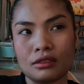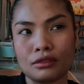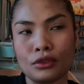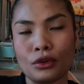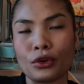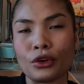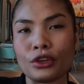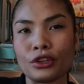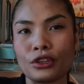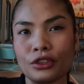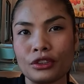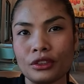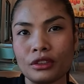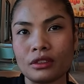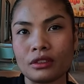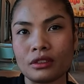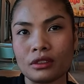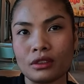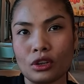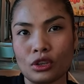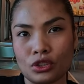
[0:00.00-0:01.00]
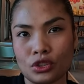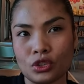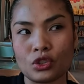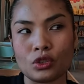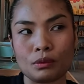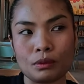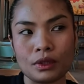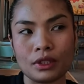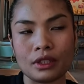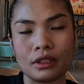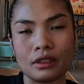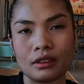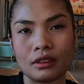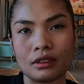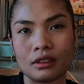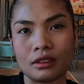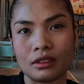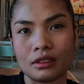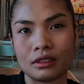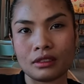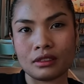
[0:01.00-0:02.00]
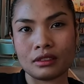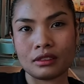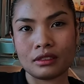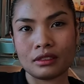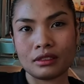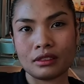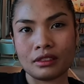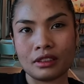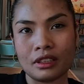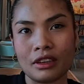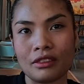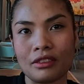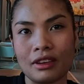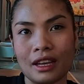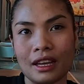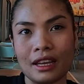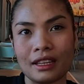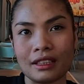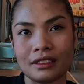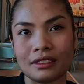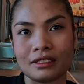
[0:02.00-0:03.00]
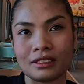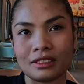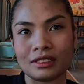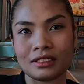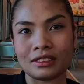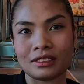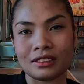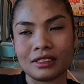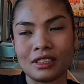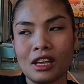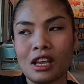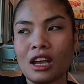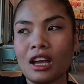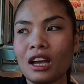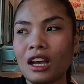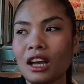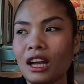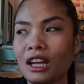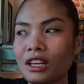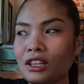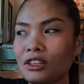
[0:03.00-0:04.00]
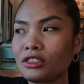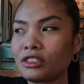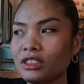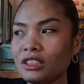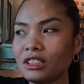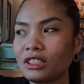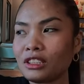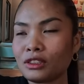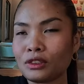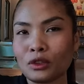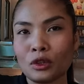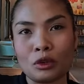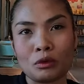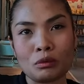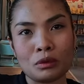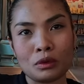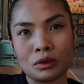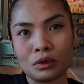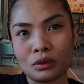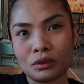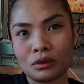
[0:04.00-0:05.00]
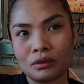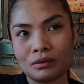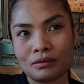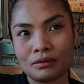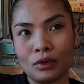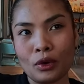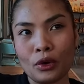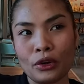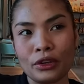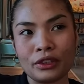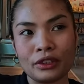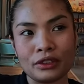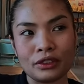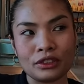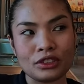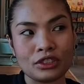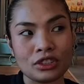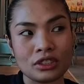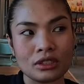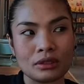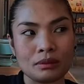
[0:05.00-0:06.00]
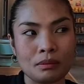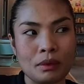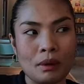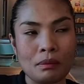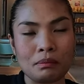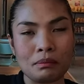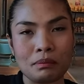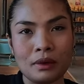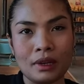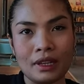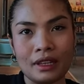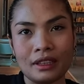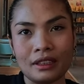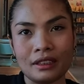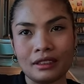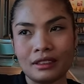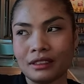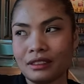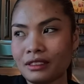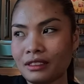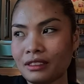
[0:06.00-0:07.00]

foreigner customer here. Yeah. They've had. I don't think normal foreigners just pop by a